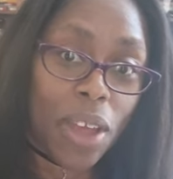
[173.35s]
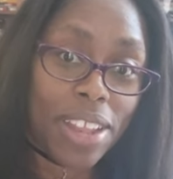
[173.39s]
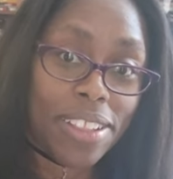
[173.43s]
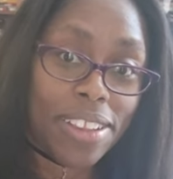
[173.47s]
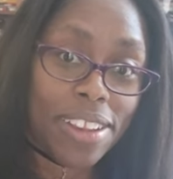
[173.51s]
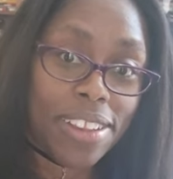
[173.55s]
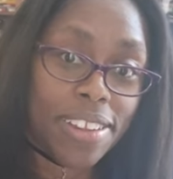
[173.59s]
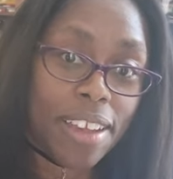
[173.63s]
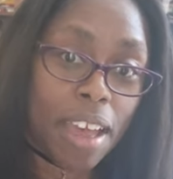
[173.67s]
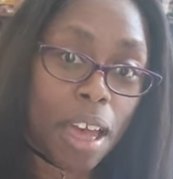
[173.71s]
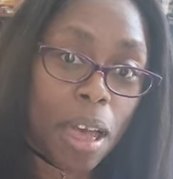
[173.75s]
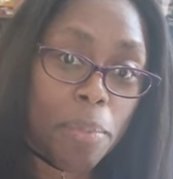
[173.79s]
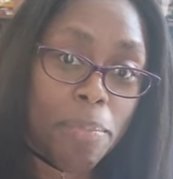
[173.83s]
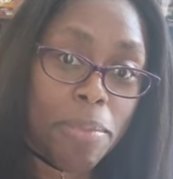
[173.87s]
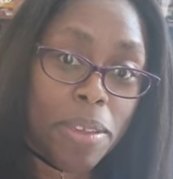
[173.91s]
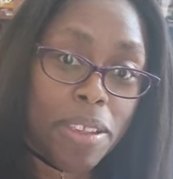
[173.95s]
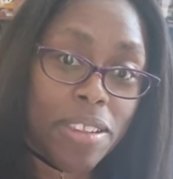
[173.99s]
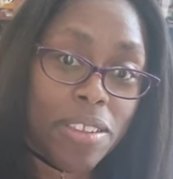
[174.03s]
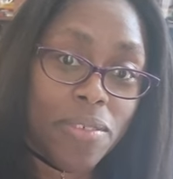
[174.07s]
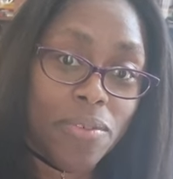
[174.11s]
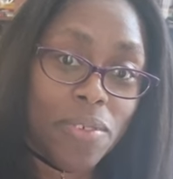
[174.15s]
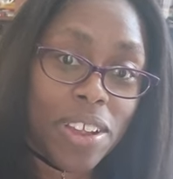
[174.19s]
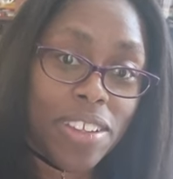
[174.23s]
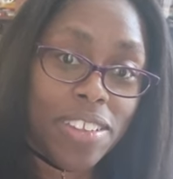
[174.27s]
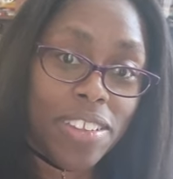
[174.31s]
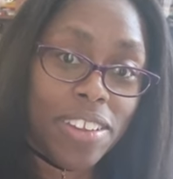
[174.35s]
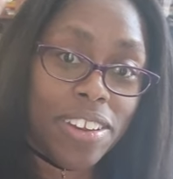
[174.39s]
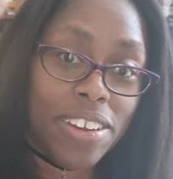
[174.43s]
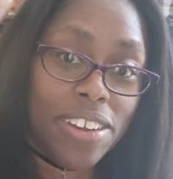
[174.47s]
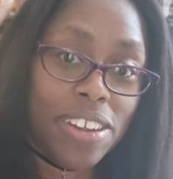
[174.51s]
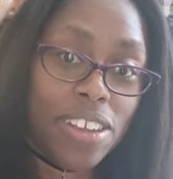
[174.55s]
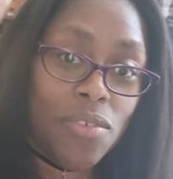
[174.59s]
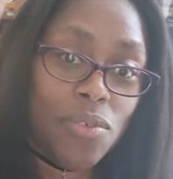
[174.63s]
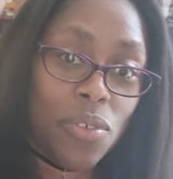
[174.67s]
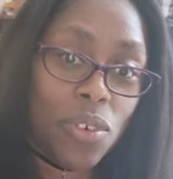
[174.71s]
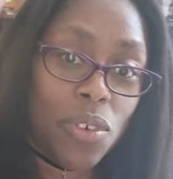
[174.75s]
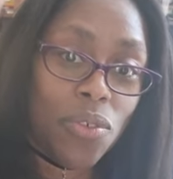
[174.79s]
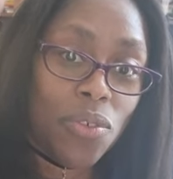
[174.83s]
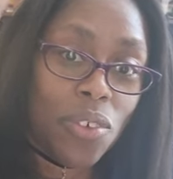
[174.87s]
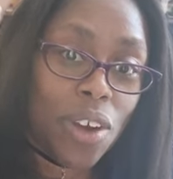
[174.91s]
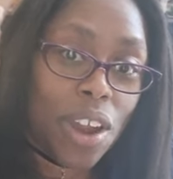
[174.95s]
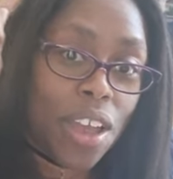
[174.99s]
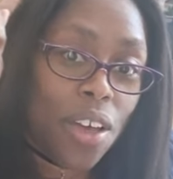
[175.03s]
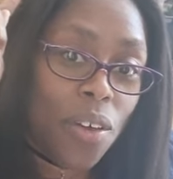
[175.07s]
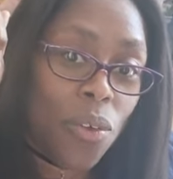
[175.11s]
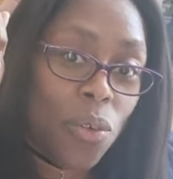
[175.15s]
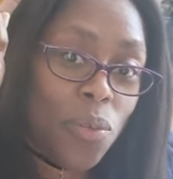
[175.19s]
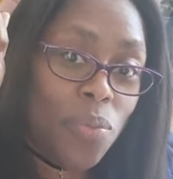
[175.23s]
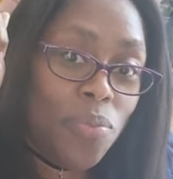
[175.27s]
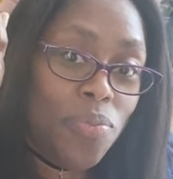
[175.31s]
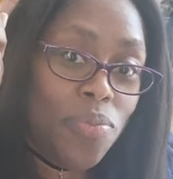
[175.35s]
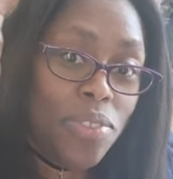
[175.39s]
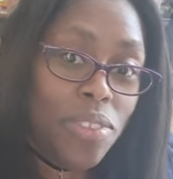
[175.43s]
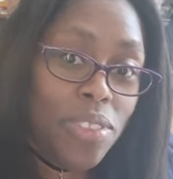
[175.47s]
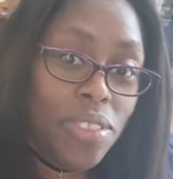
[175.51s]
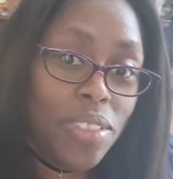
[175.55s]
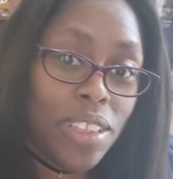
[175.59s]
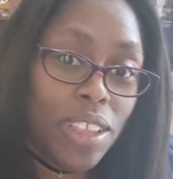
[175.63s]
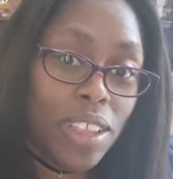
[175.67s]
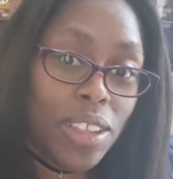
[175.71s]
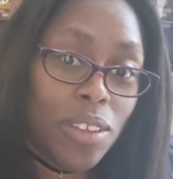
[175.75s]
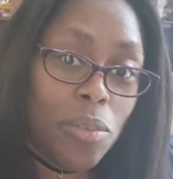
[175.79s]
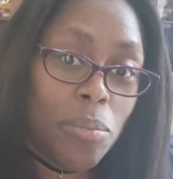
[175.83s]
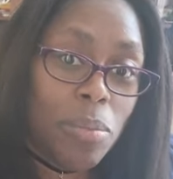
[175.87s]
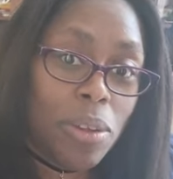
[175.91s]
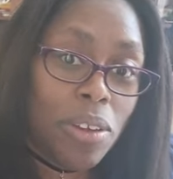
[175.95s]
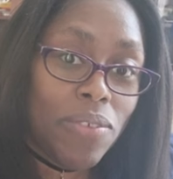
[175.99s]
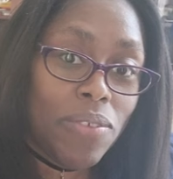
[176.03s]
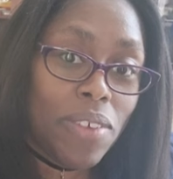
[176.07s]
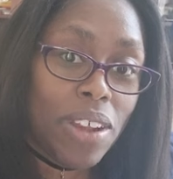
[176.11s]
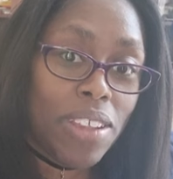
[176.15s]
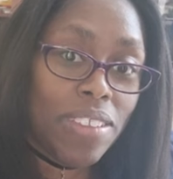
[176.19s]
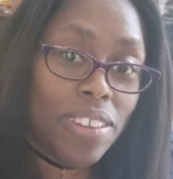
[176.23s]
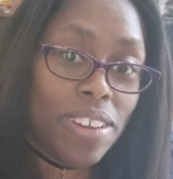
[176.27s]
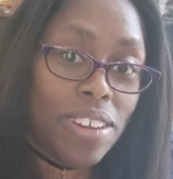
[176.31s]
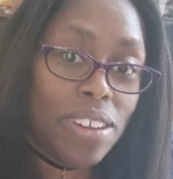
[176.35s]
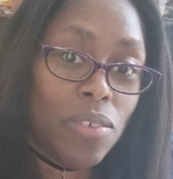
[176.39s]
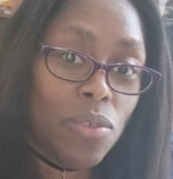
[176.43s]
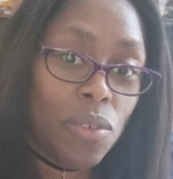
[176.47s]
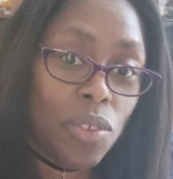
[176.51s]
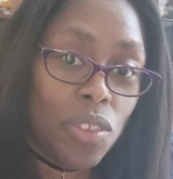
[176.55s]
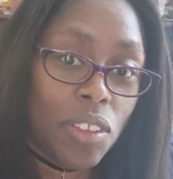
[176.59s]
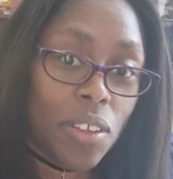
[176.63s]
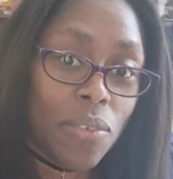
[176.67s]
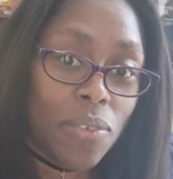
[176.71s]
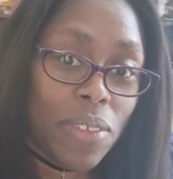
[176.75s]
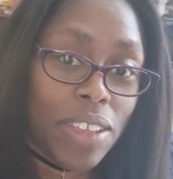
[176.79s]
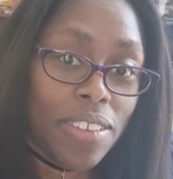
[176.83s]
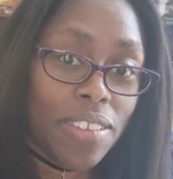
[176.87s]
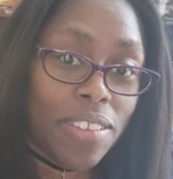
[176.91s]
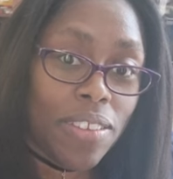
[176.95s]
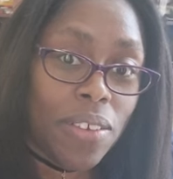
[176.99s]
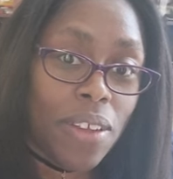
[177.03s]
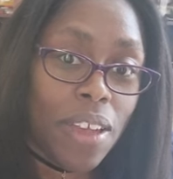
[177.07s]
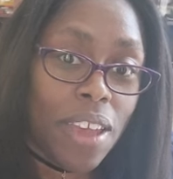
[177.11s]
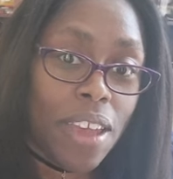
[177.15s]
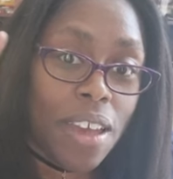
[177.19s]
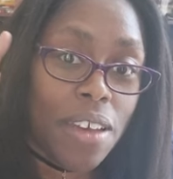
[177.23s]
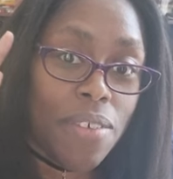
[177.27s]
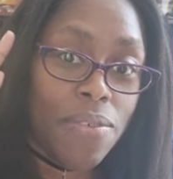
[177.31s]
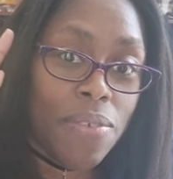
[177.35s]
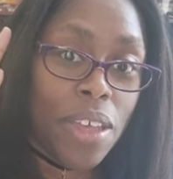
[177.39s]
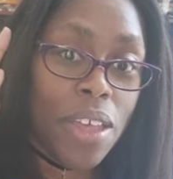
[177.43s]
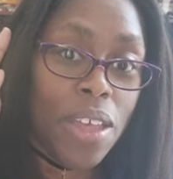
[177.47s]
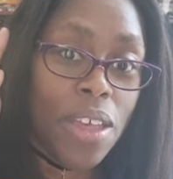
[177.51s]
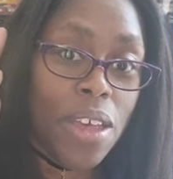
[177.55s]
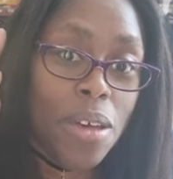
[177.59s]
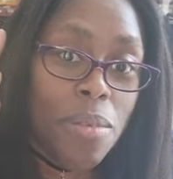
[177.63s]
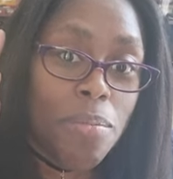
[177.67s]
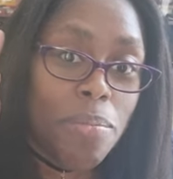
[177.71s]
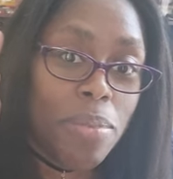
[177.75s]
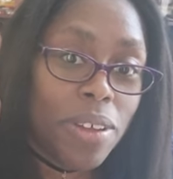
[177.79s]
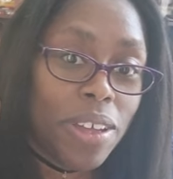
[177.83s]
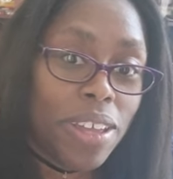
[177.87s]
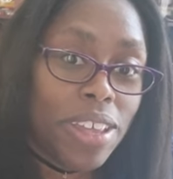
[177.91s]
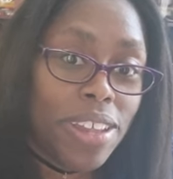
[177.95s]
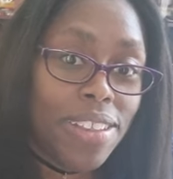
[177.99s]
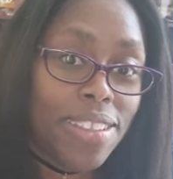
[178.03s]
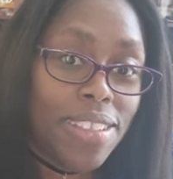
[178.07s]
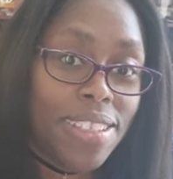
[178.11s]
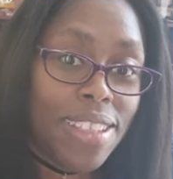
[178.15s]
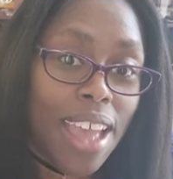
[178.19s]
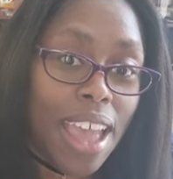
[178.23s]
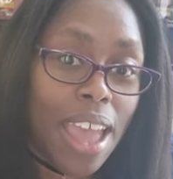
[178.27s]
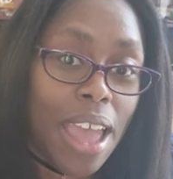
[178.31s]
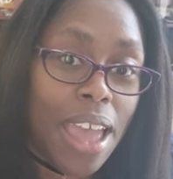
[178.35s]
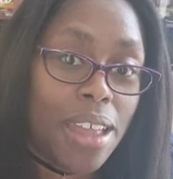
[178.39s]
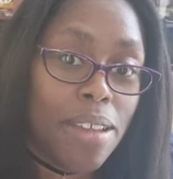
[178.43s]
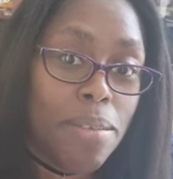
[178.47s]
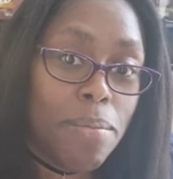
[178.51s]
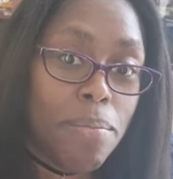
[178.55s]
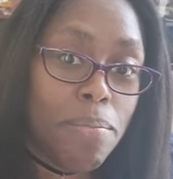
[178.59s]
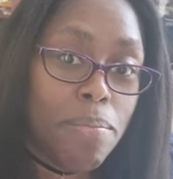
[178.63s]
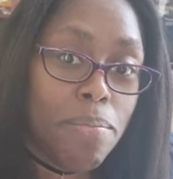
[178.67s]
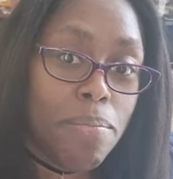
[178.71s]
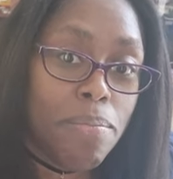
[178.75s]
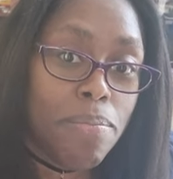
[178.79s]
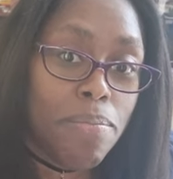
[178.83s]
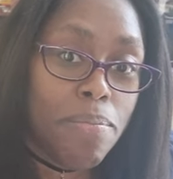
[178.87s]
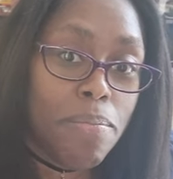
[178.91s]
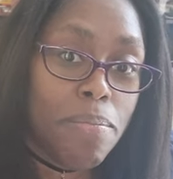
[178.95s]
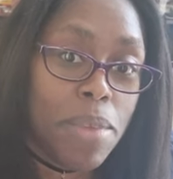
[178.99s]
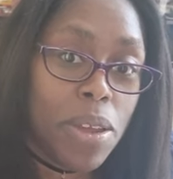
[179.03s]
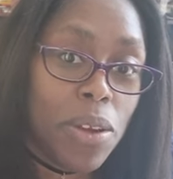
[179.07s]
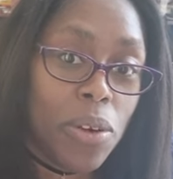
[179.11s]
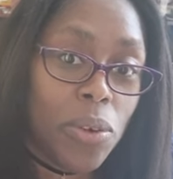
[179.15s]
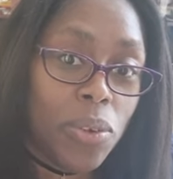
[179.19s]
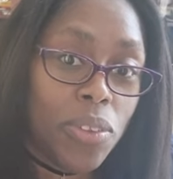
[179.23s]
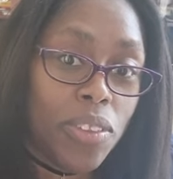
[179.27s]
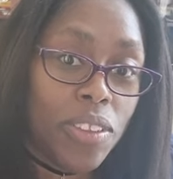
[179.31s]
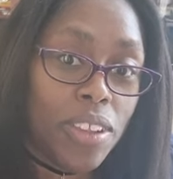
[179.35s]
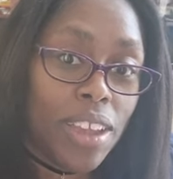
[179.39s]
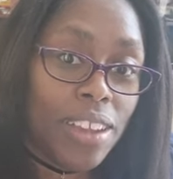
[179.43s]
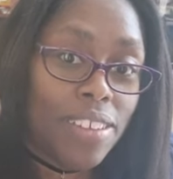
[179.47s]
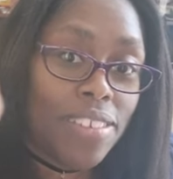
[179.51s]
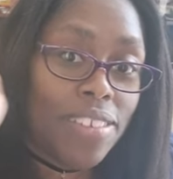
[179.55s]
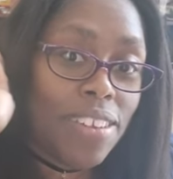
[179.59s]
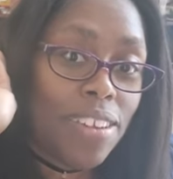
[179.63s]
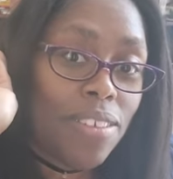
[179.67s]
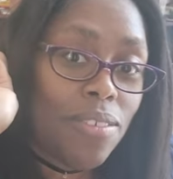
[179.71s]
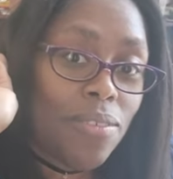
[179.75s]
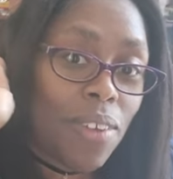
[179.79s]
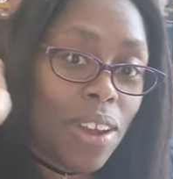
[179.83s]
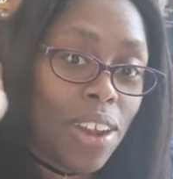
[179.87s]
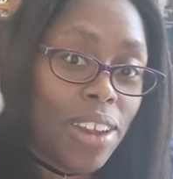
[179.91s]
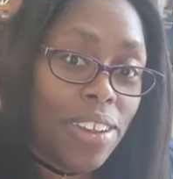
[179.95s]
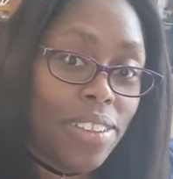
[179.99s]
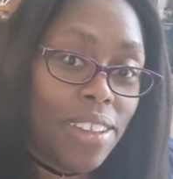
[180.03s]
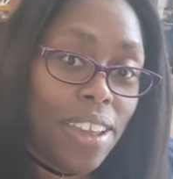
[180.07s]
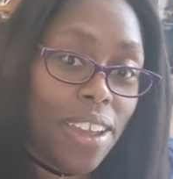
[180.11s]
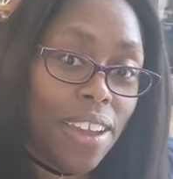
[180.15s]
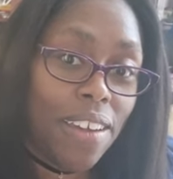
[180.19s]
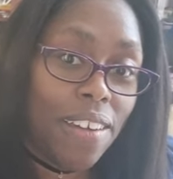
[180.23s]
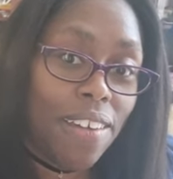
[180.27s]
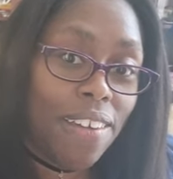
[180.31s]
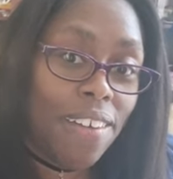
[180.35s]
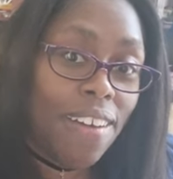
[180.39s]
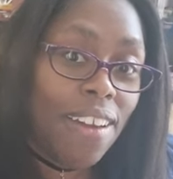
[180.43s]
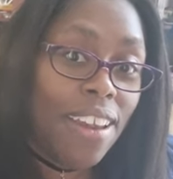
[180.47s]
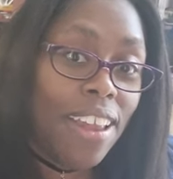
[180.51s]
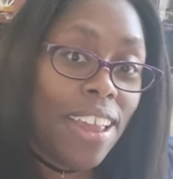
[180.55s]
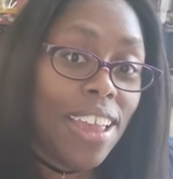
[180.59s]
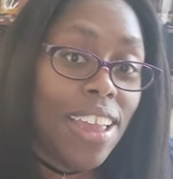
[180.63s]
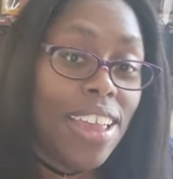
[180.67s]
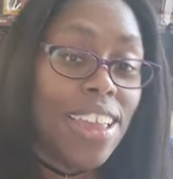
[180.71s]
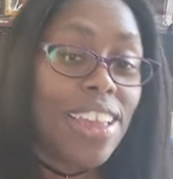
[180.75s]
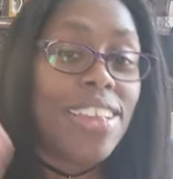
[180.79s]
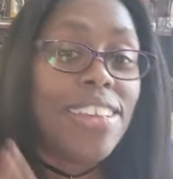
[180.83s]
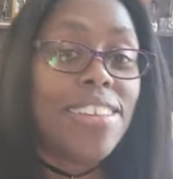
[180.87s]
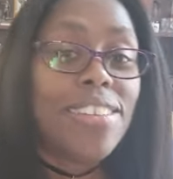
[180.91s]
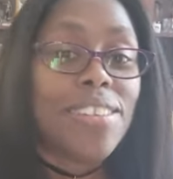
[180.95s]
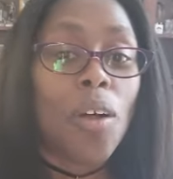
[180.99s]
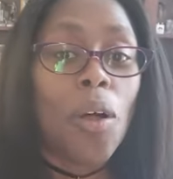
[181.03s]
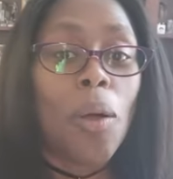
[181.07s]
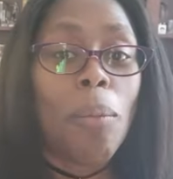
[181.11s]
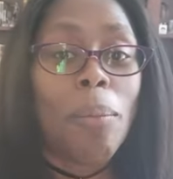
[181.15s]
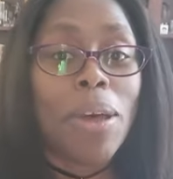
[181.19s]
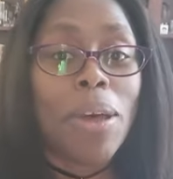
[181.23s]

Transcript: At the top is the Resident Evil row the little bit of Resident Evil stuff I still have, but that middle section right there is all